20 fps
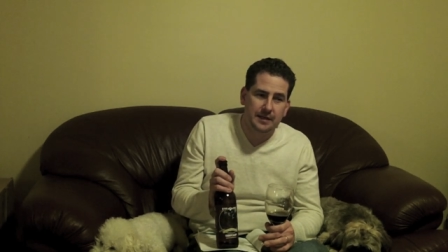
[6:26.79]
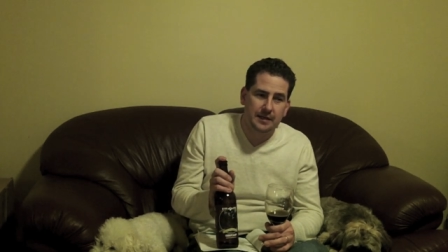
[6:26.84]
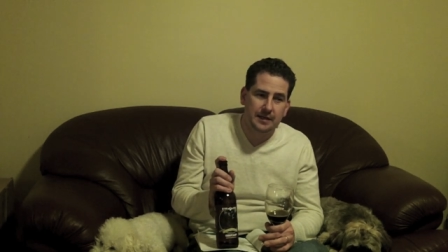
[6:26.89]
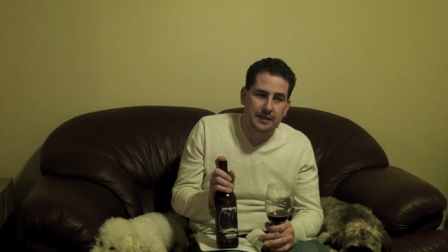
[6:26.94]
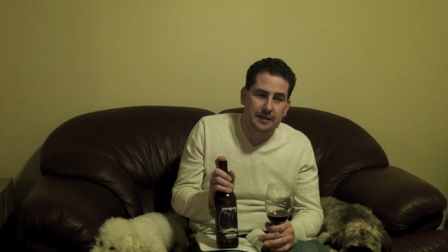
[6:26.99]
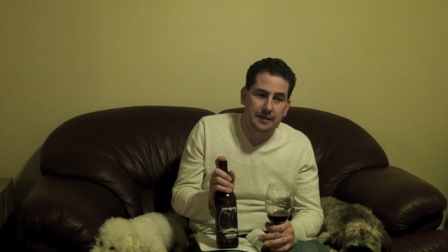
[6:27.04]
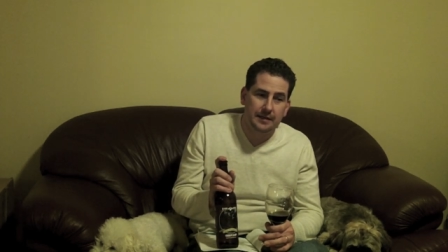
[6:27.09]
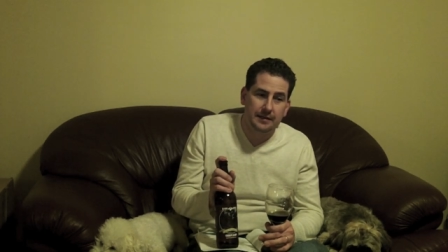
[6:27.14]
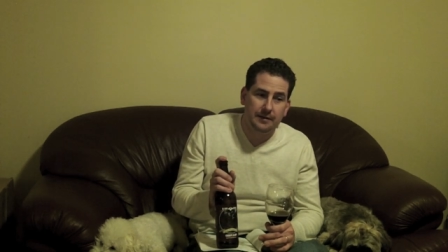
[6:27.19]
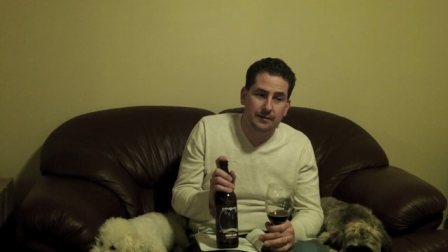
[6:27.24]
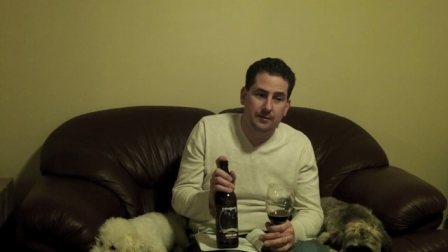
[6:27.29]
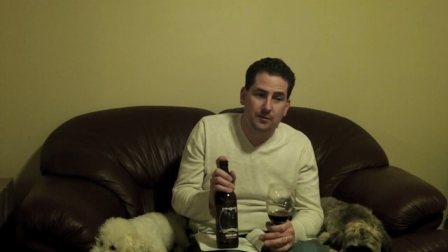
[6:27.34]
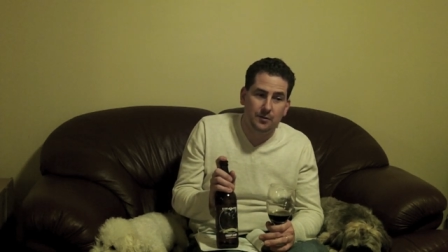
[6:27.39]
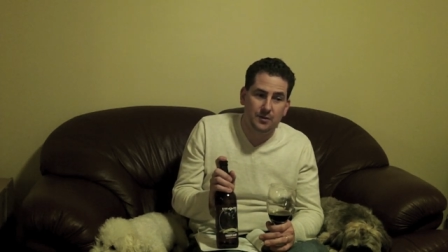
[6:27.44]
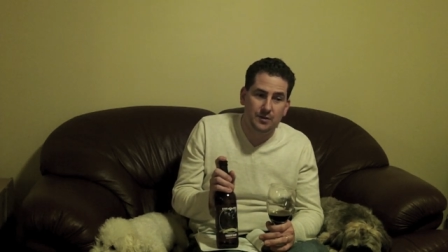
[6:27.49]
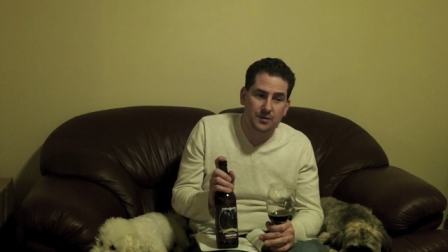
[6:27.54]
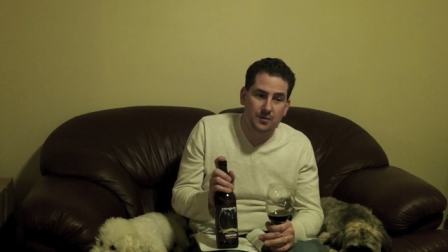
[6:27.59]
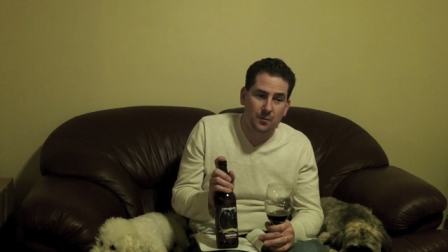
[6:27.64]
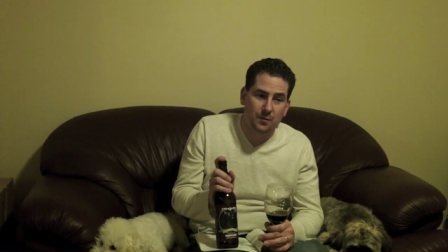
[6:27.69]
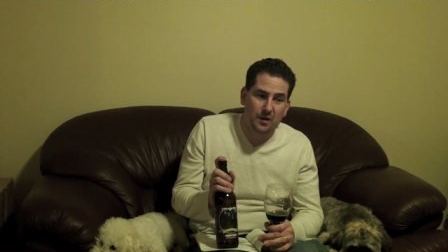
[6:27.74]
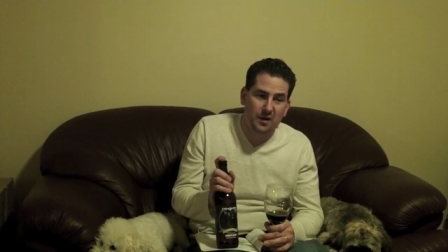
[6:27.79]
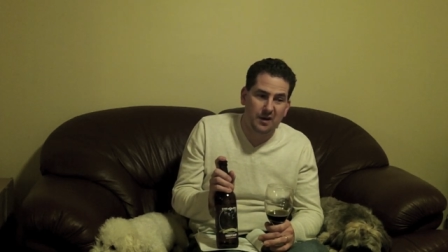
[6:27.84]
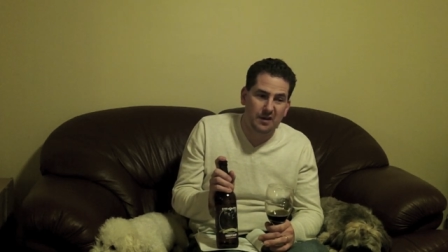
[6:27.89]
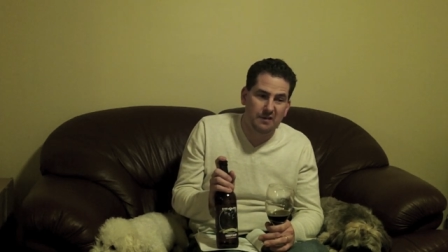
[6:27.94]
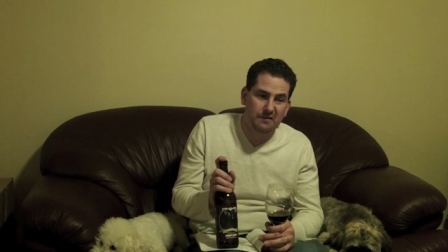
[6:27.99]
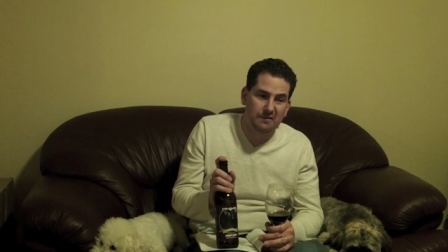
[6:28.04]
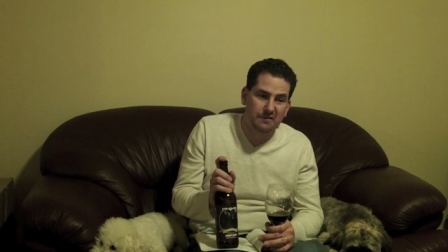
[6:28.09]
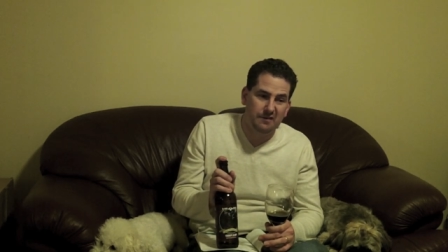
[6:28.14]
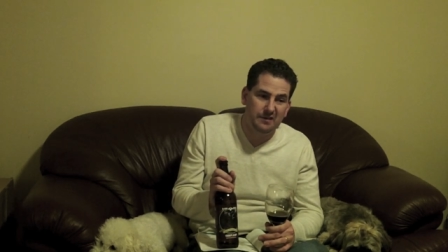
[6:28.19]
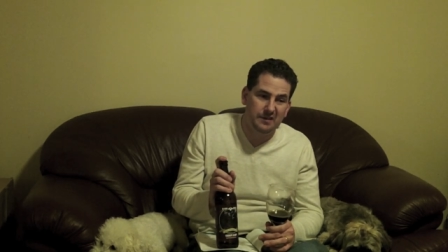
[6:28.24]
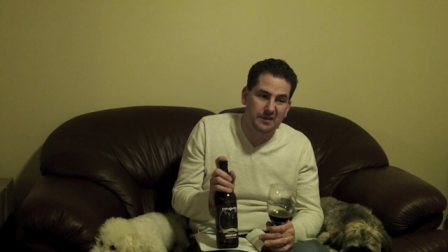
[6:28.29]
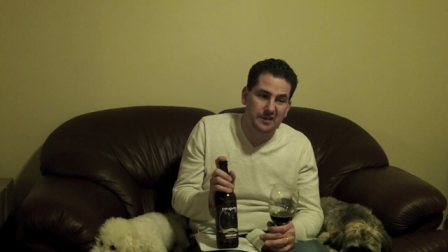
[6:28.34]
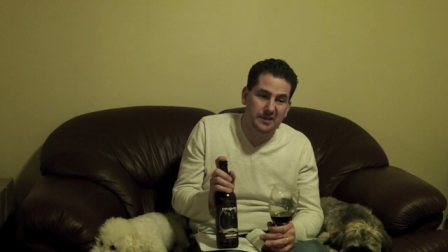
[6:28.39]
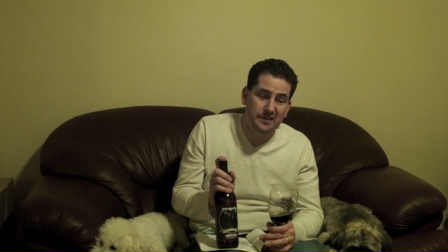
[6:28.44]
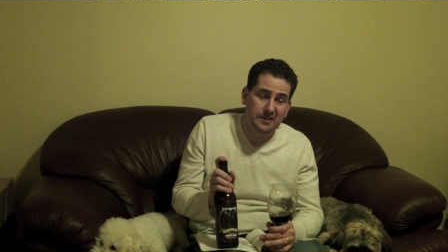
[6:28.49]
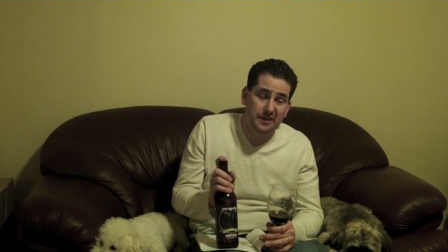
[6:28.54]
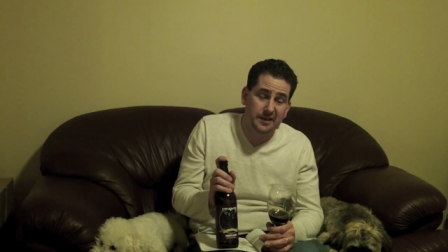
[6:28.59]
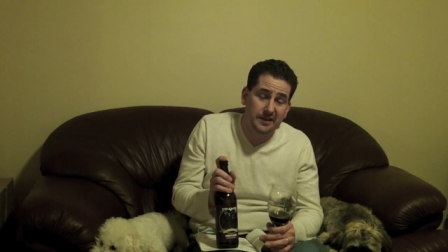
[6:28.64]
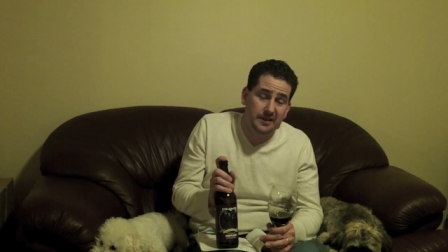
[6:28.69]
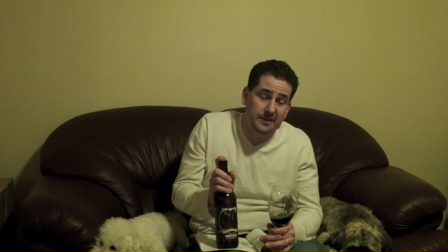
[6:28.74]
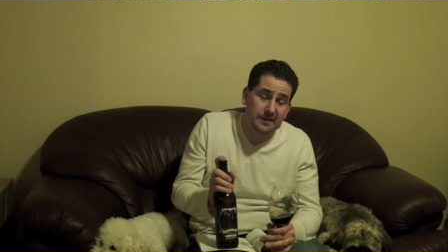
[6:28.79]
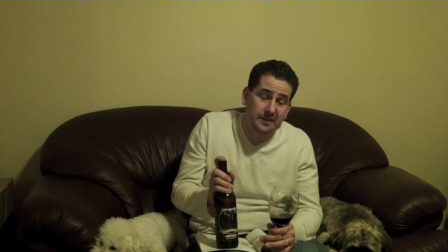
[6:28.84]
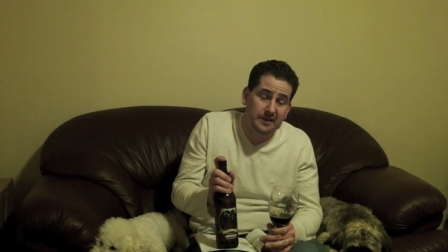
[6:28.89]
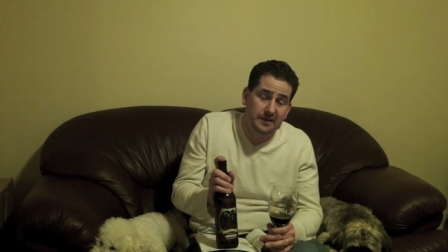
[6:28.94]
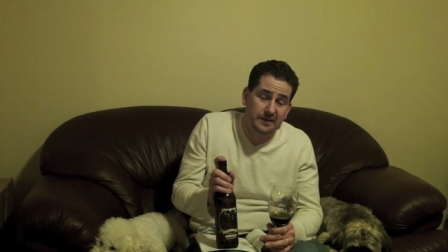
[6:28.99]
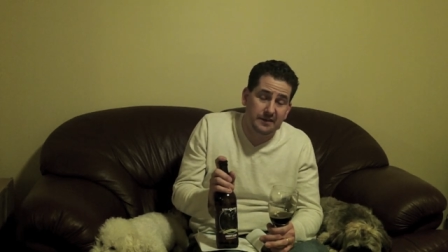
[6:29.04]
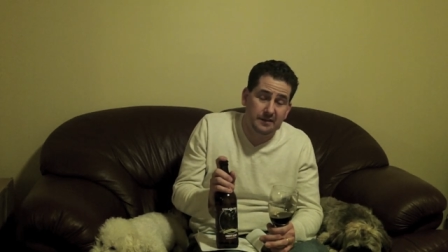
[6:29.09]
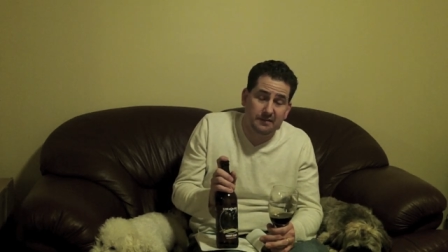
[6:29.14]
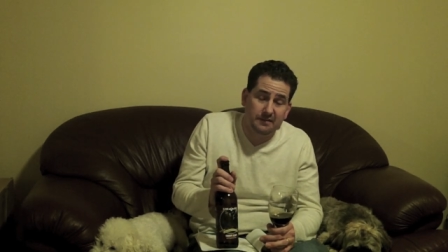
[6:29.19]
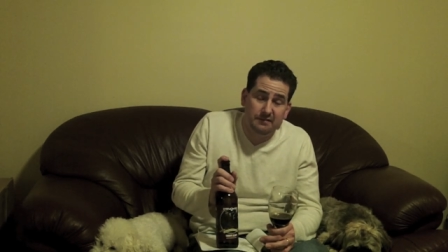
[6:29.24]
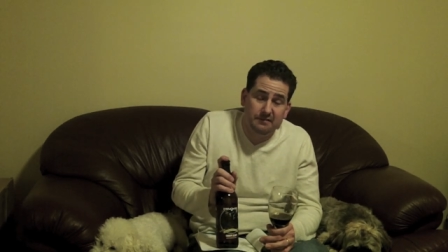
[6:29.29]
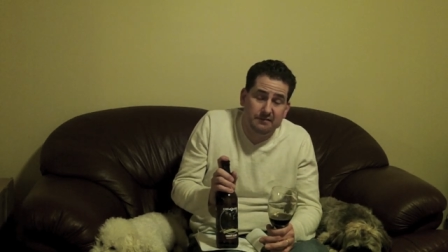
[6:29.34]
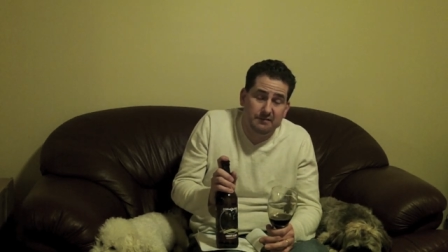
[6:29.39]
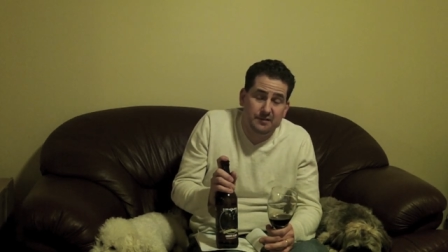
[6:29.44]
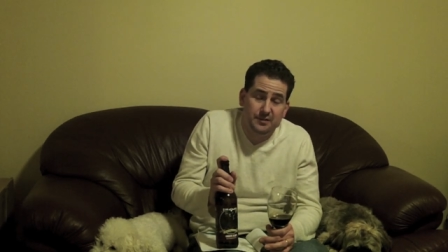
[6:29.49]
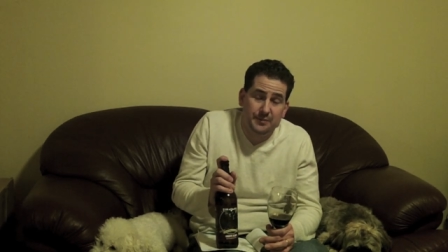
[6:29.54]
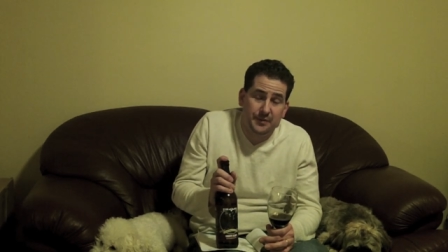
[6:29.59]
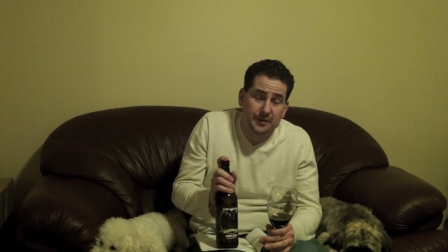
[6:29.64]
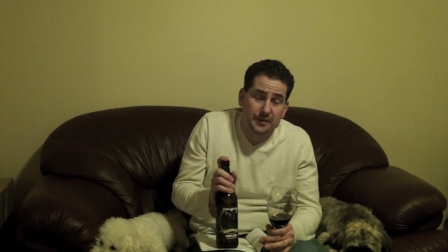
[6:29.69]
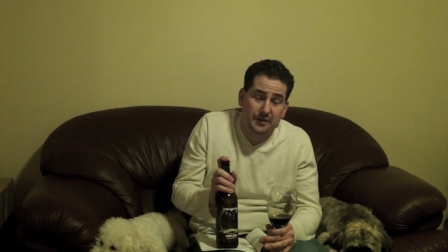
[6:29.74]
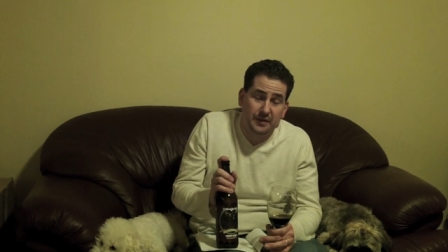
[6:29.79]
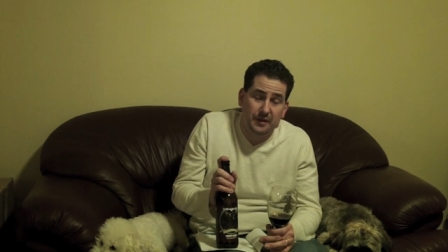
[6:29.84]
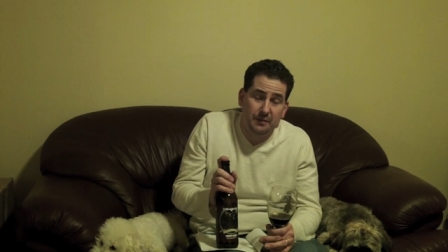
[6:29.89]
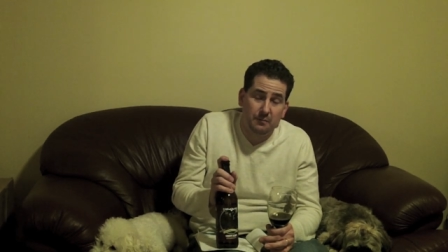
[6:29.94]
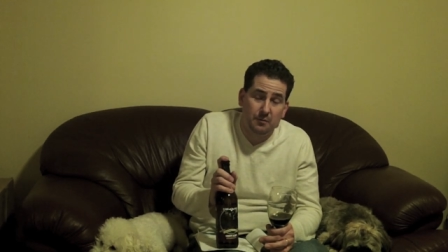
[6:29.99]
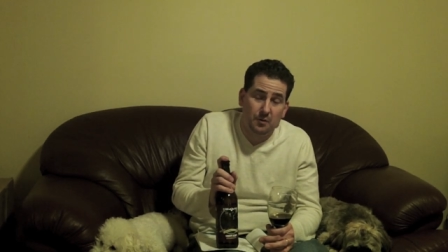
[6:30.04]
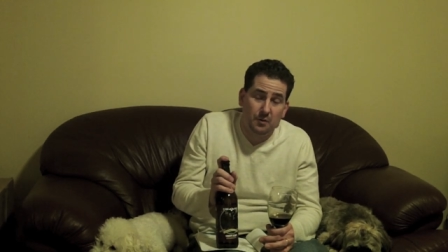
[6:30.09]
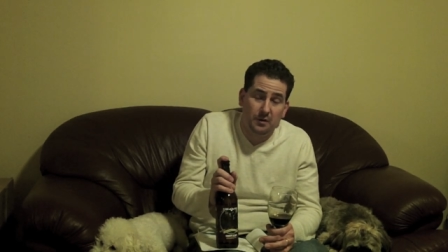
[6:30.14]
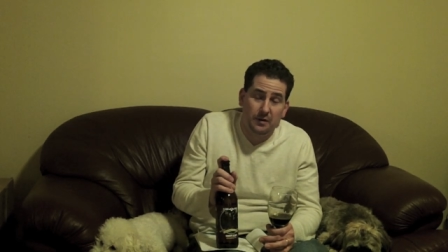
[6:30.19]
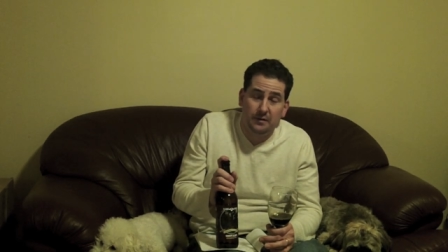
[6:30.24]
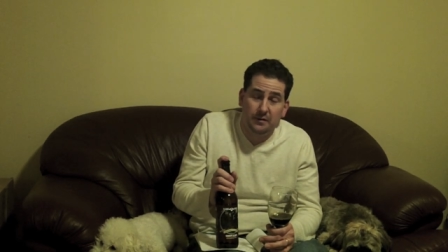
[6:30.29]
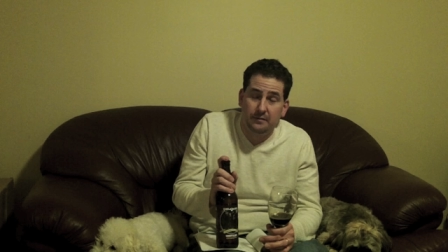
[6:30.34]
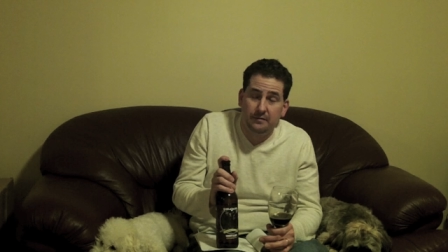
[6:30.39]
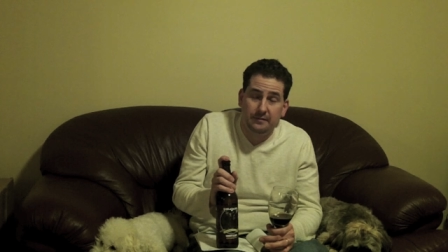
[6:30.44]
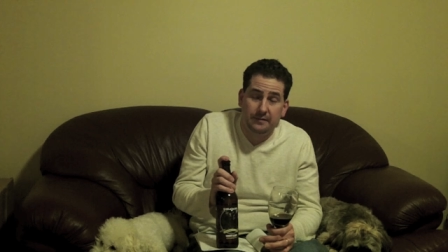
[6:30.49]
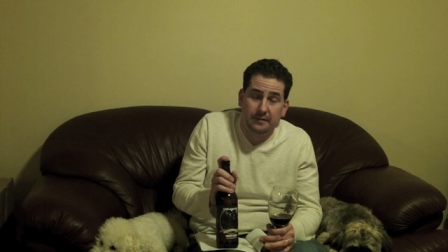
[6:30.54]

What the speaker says: Of course, the wife and DJ, they could smell a lot more.